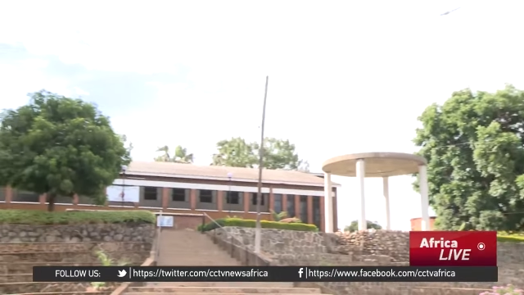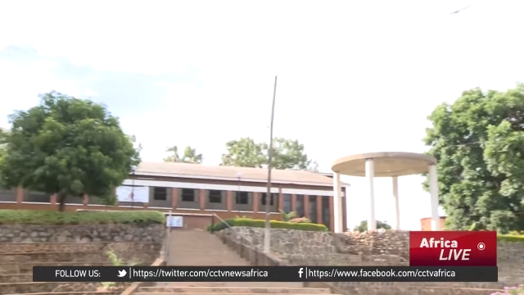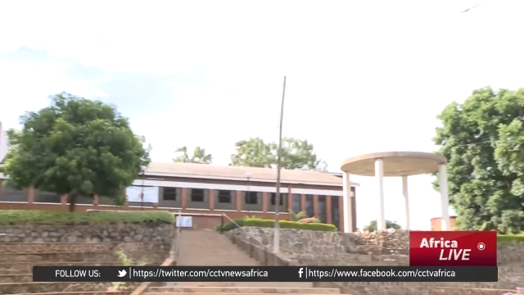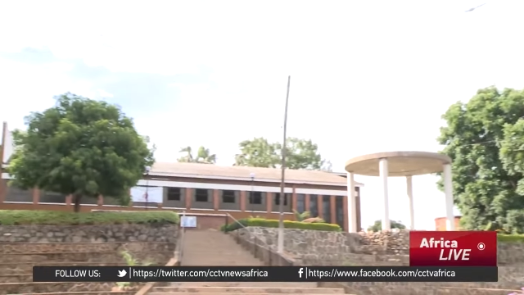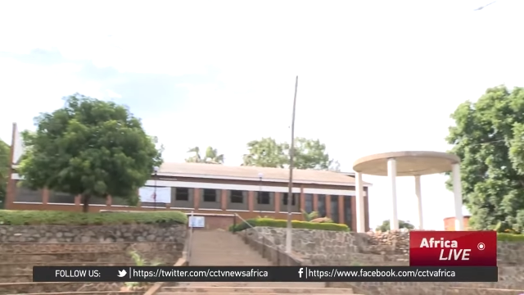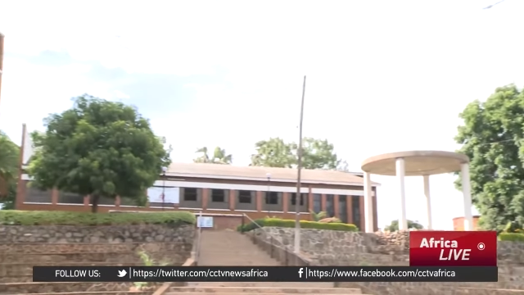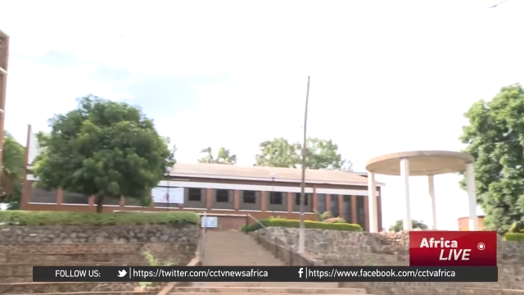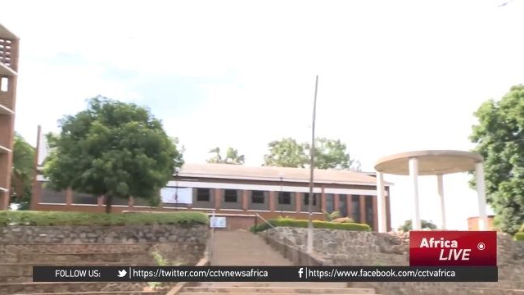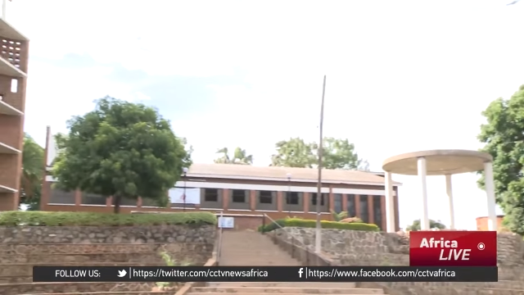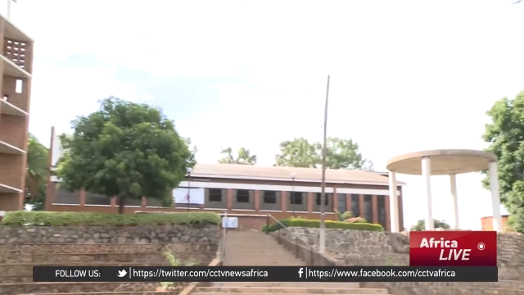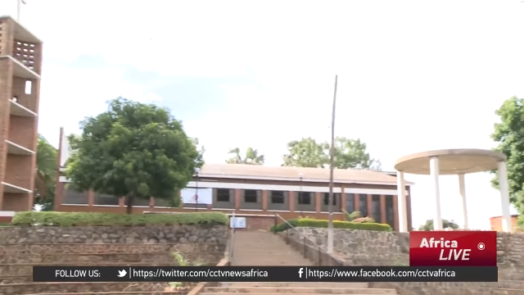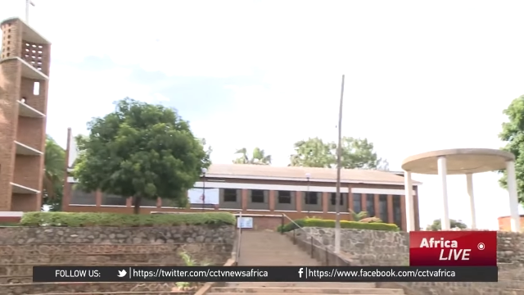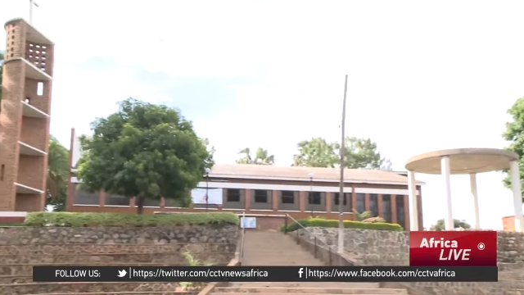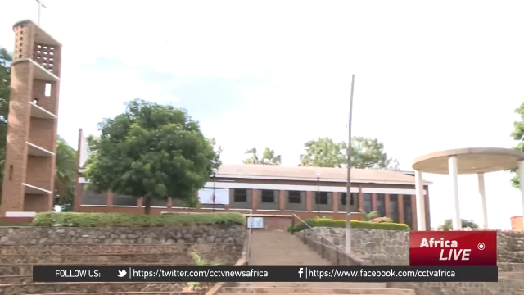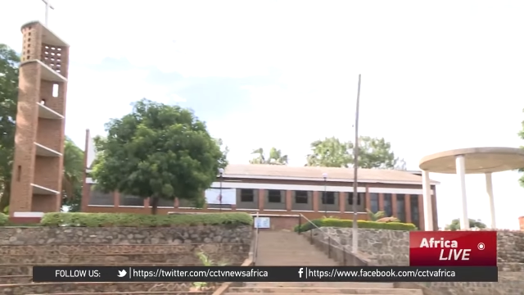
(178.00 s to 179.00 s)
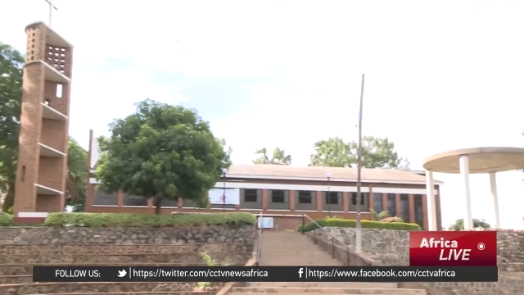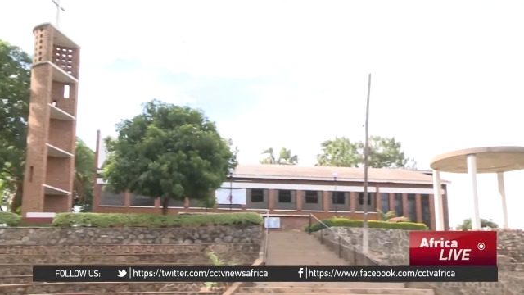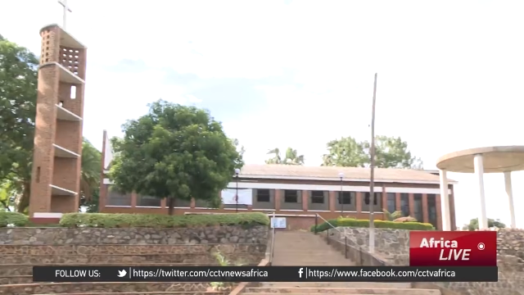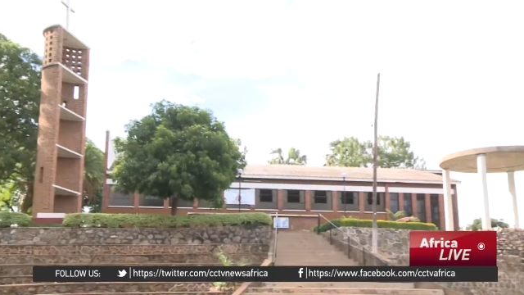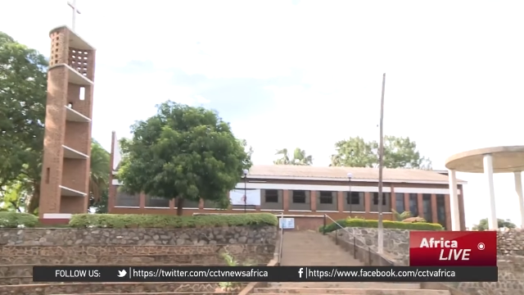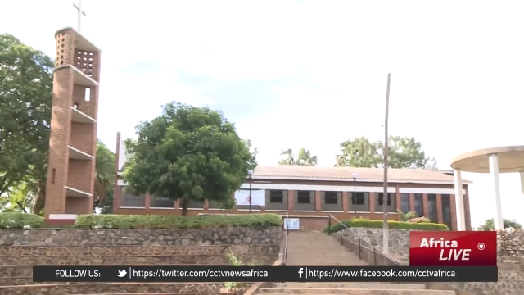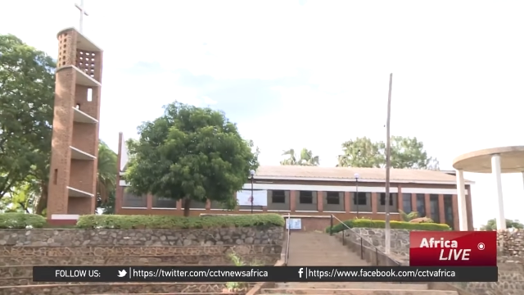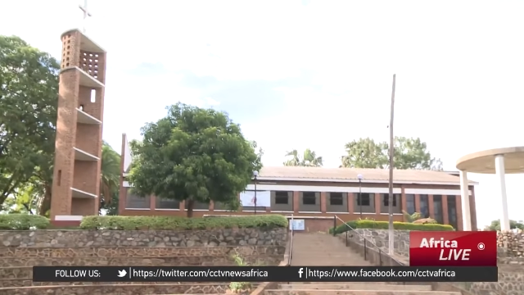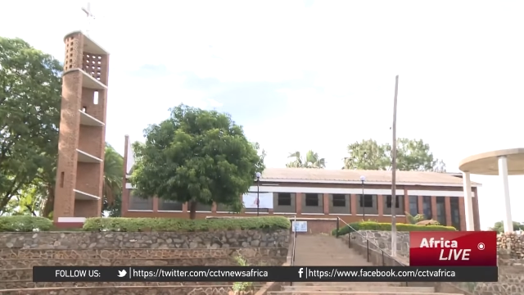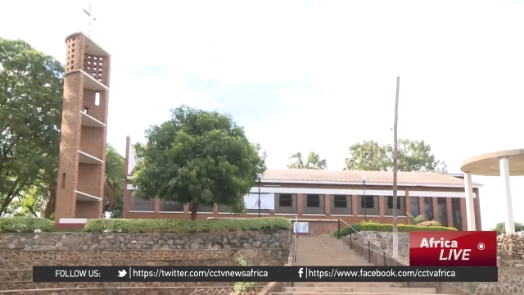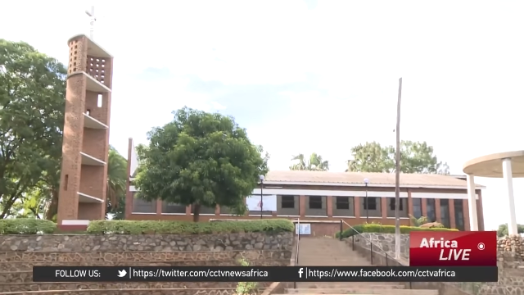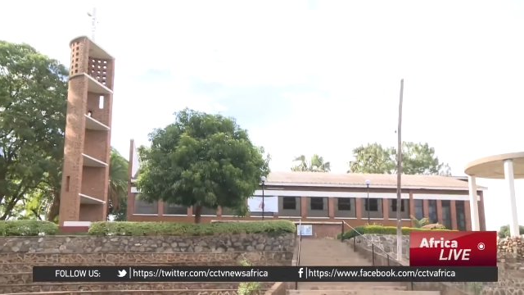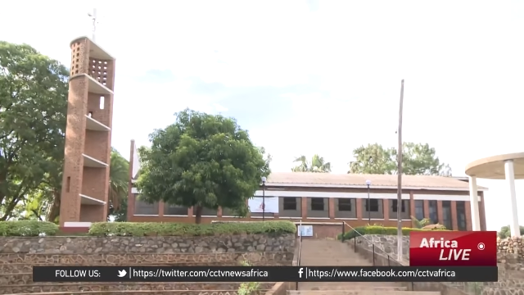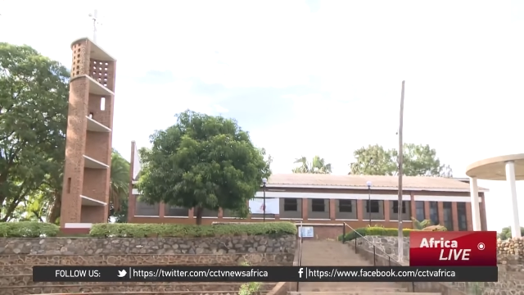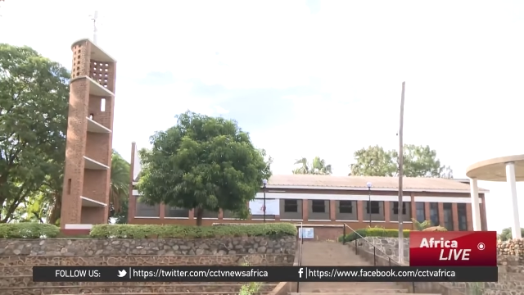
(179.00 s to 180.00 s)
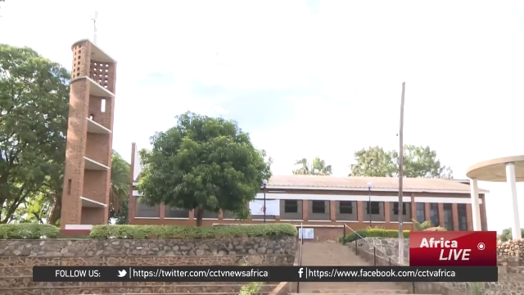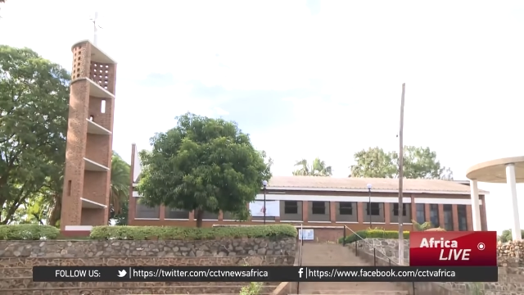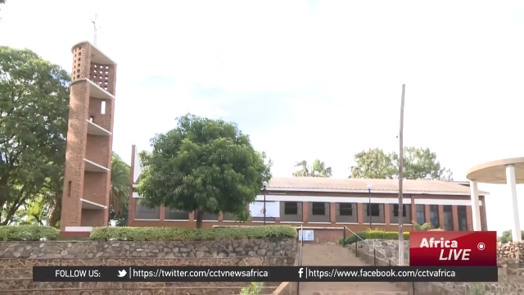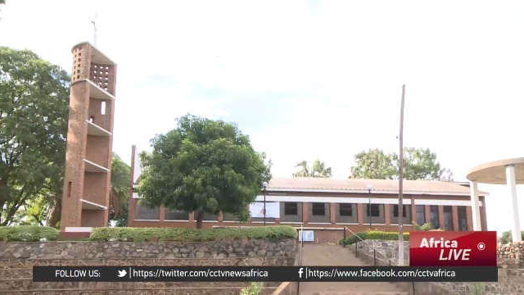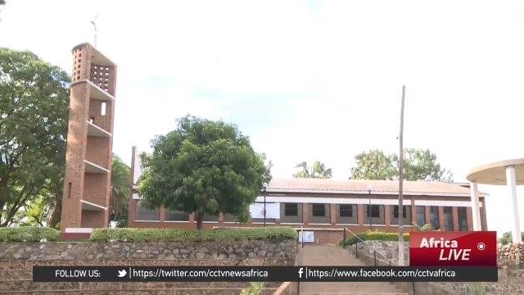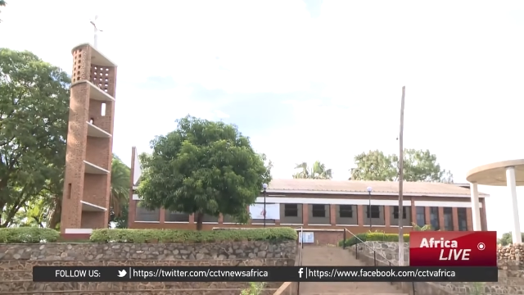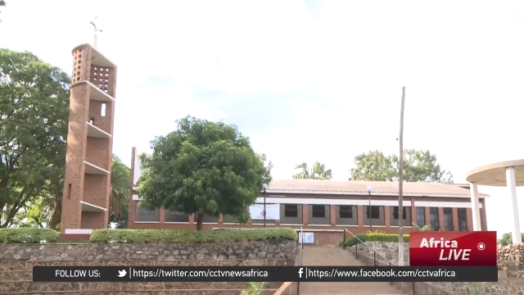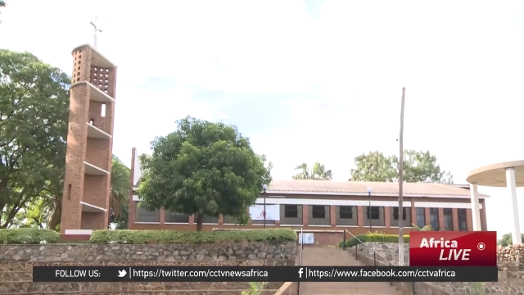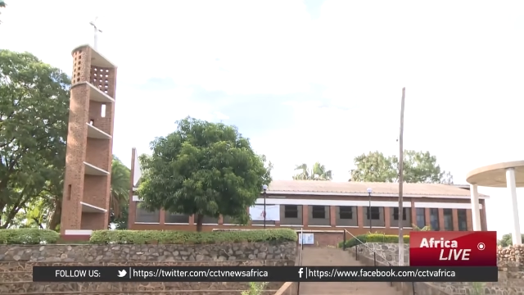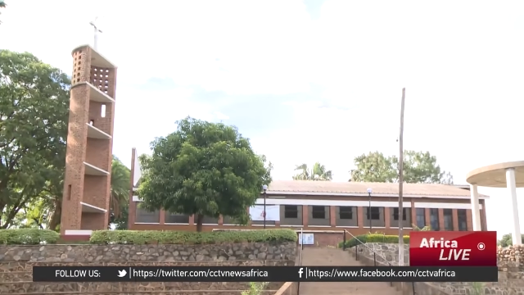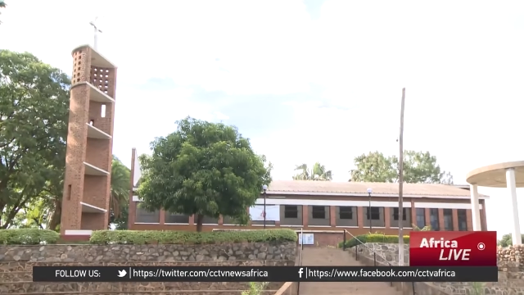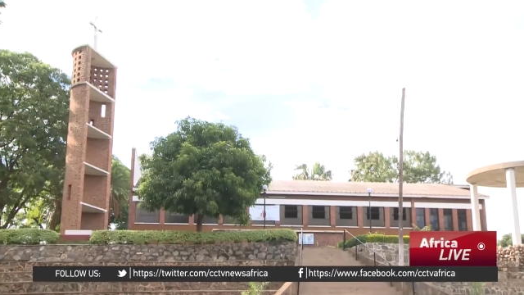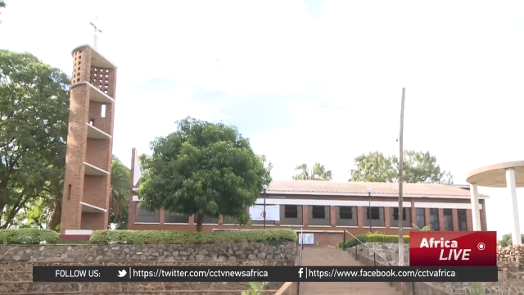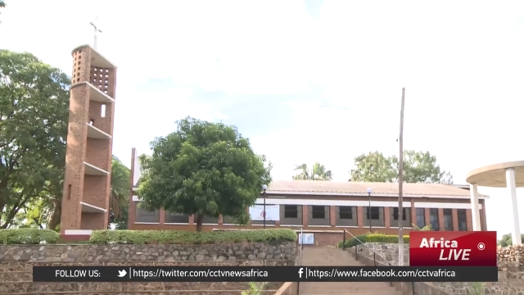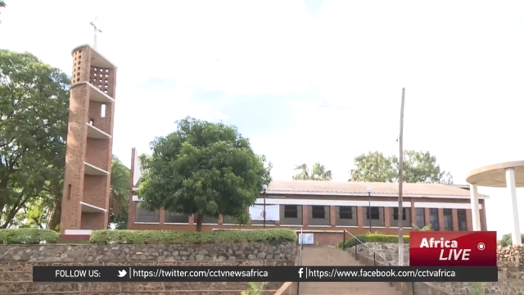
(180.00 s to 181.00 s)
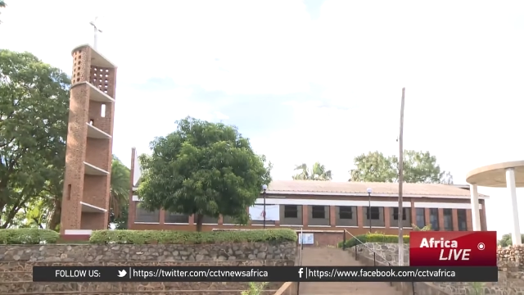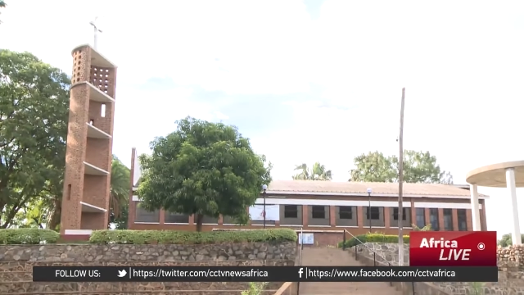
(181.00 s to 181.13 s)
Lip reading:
No face is visible, so there are no lips to read.